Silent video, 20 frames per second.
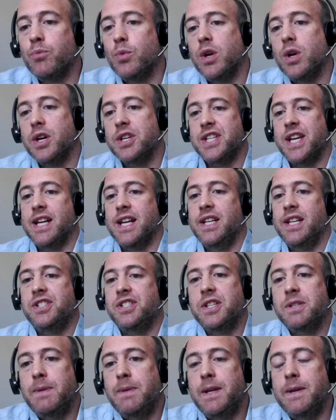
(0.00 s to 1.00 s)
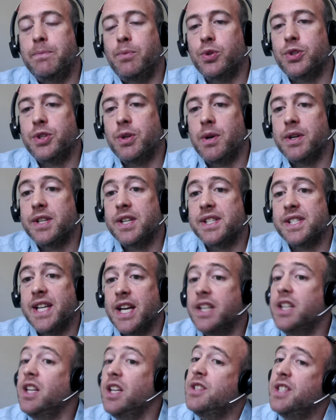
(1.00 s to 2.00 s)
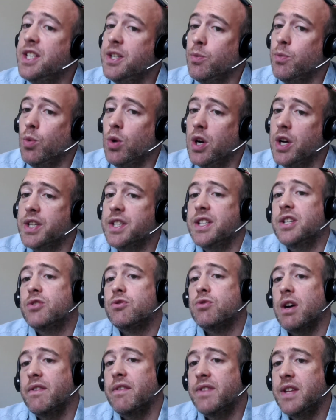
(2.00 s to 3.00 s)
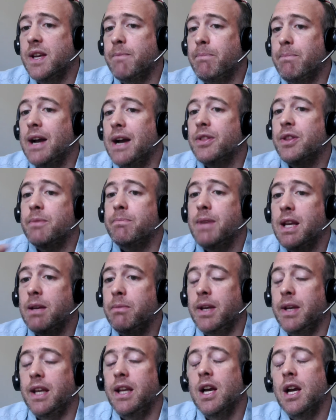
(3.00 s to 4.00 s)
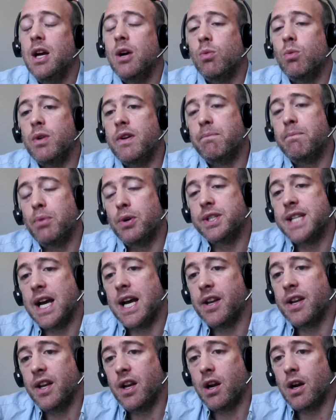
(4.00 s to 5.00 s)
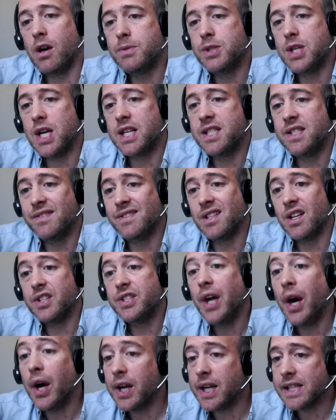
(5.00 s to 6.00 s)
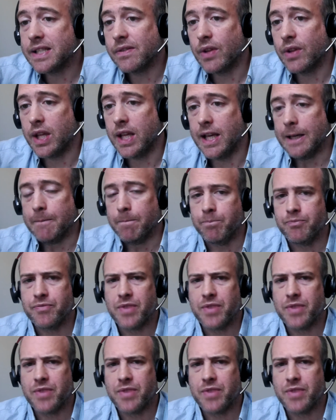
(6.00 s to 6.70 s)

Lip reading: we asked the analytics people to understand, you know, did it work, did it drive the impact that maybe we've put down in our objectives, our targets for the year.